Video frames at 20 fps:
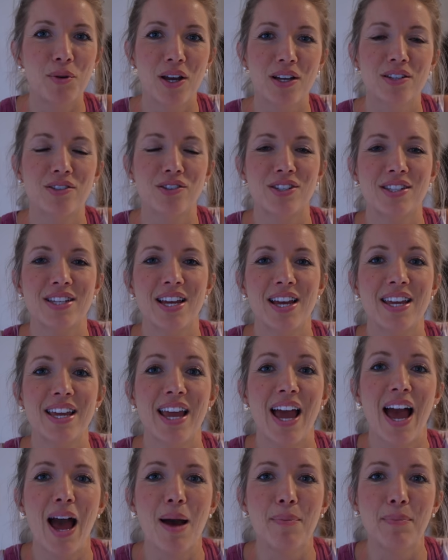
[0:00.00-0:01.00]
you guys are staying
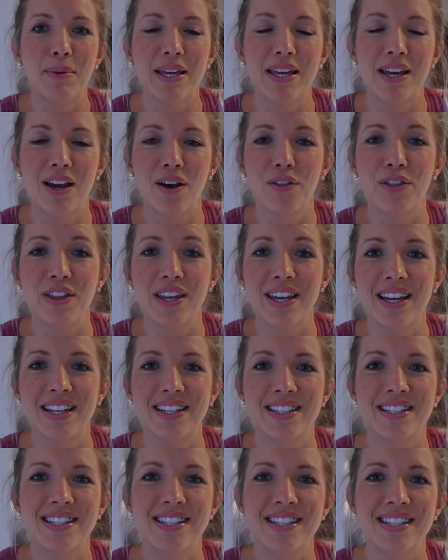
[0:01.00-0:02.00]
happy, healthy,
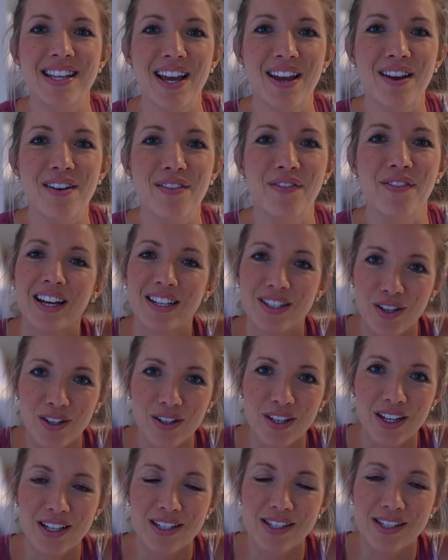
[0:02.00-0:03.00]
and safe. Until
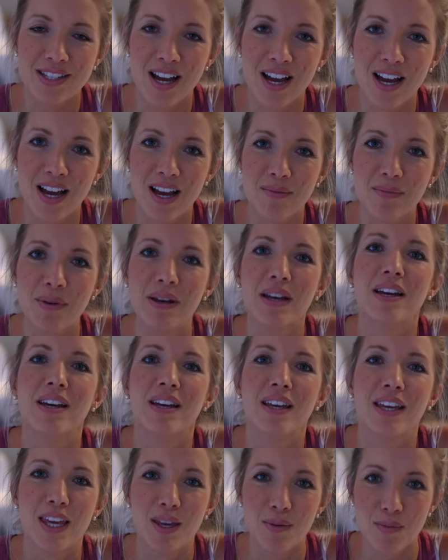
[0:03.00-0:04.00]
next time,
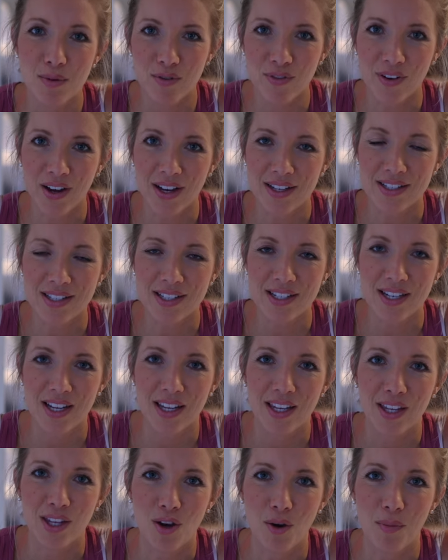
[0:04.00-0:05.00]
eat, move, rest,
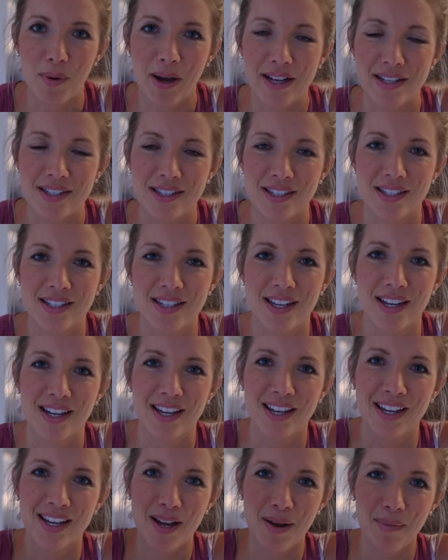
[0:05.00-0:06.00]
yo best.
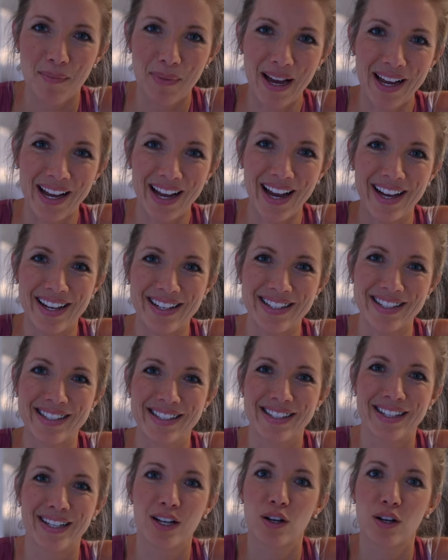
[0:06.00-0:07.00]
Bye guys.